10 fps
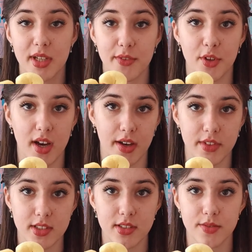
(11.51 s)
But if you
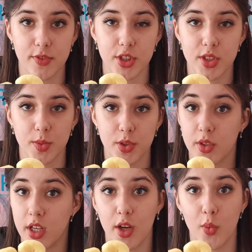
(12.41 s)
haven't, first of all, you
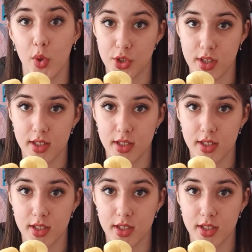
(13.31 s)
can go watch